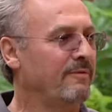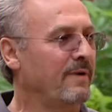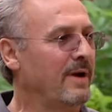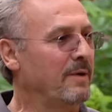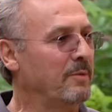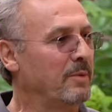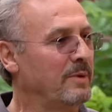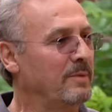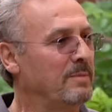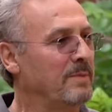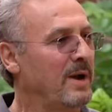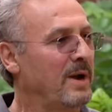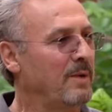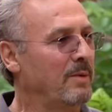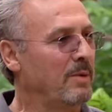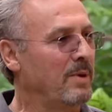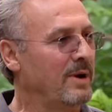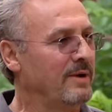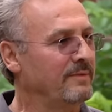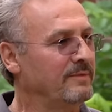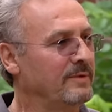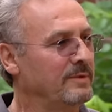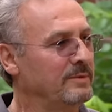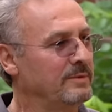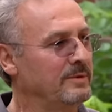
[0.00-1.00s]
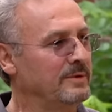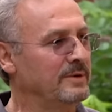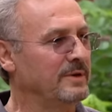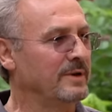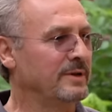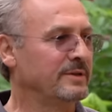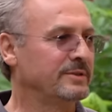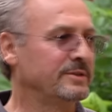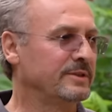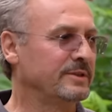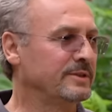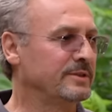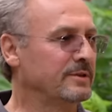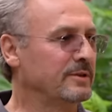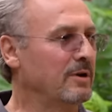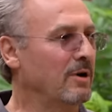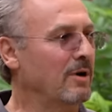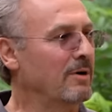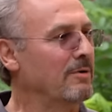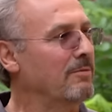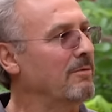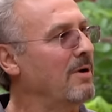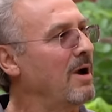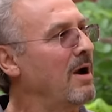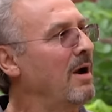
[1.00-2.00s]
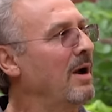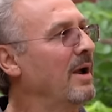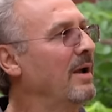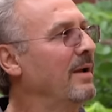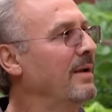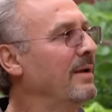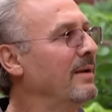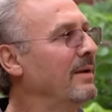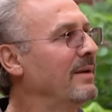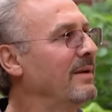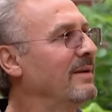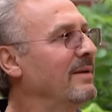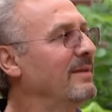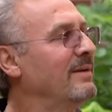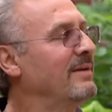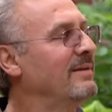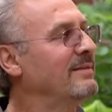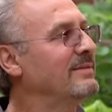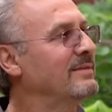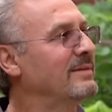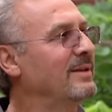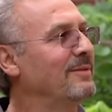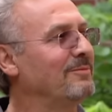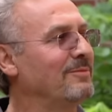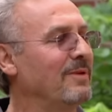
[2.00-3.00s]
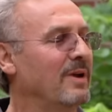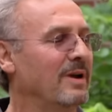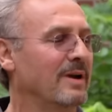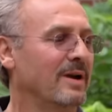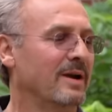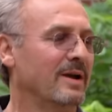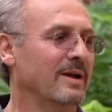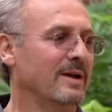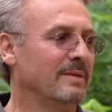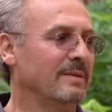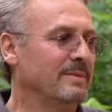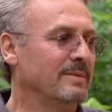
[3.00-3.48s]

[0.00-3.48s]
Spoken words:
I fight with my wife too, and she starts crying, you know, stuff like that.